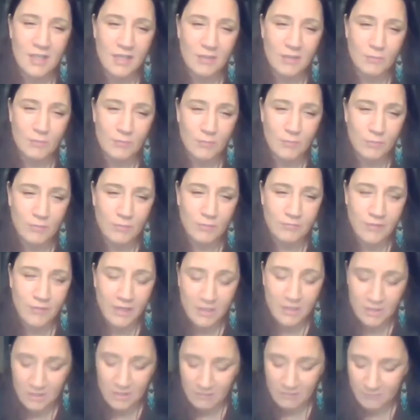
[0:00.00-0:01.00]
a
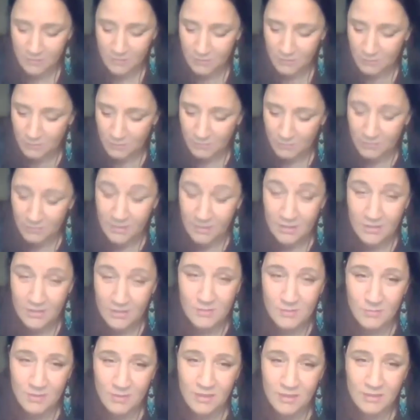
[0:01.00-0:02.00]
reflection of the truth. I
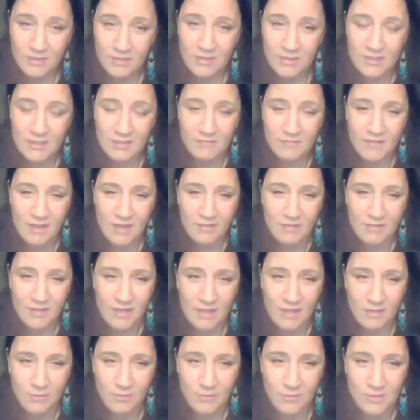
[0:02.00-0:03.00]
just want to disavow
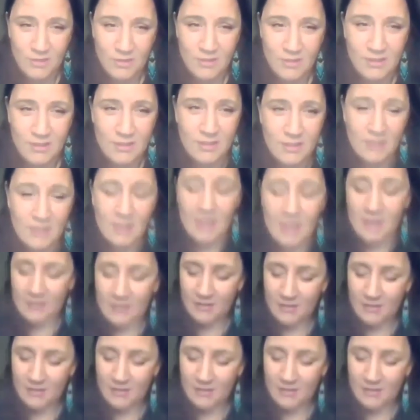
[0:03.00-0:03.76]
any allusions to that.